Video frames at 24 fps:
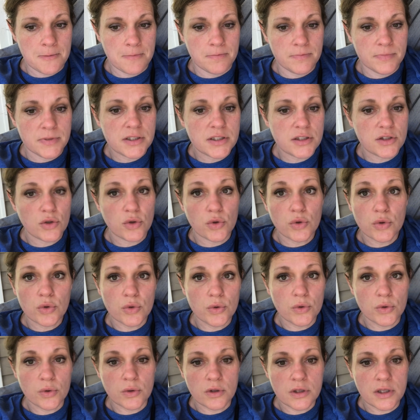
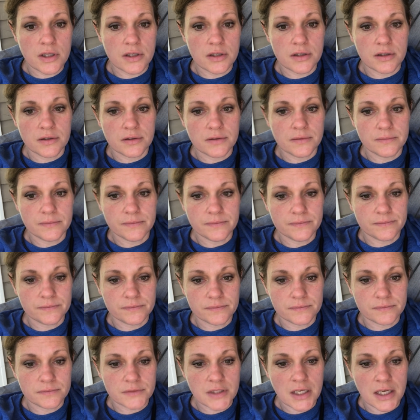school,
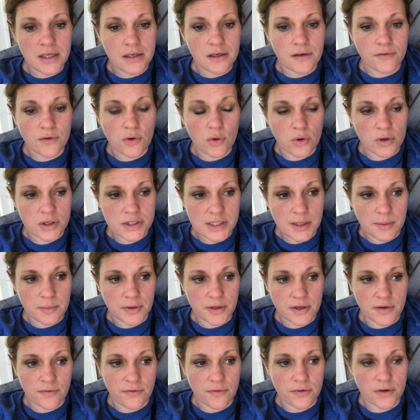and of course I'm
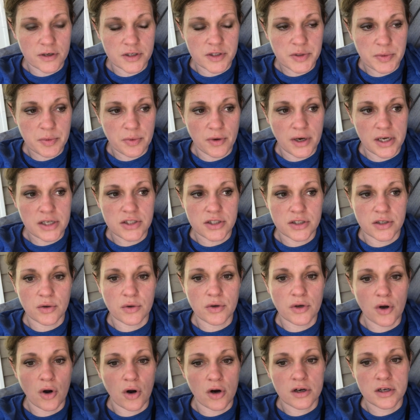looking for inspiration on
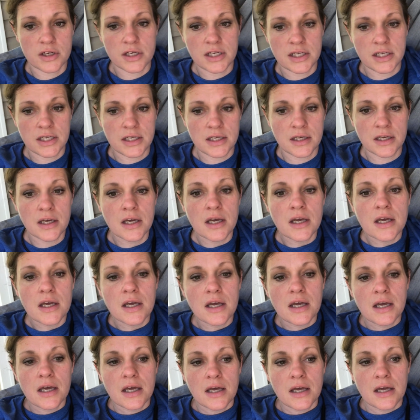gardening
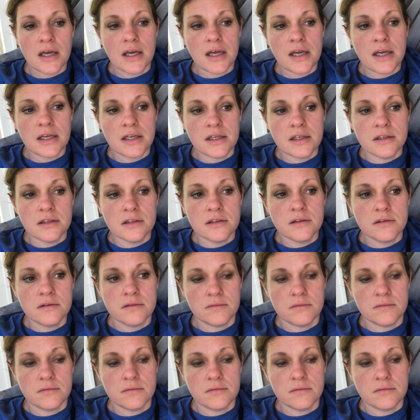and